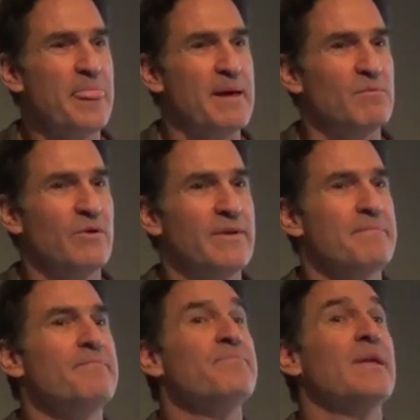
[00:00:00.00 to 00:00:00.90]
that
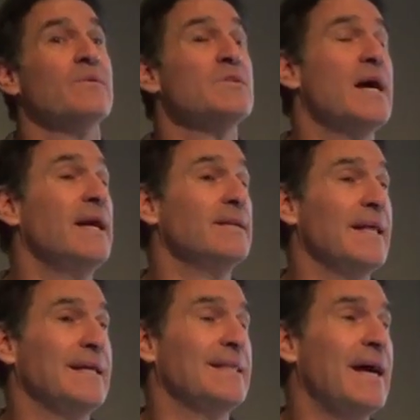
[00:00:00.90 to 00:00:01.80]
movie. It's kind of
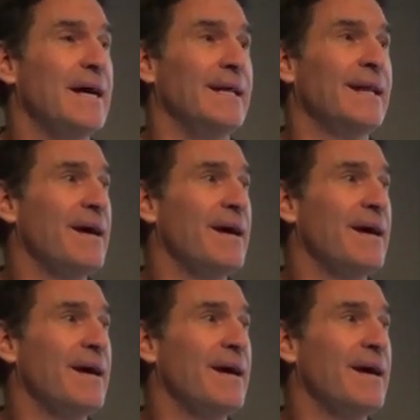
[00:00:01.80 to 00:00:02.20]
like that.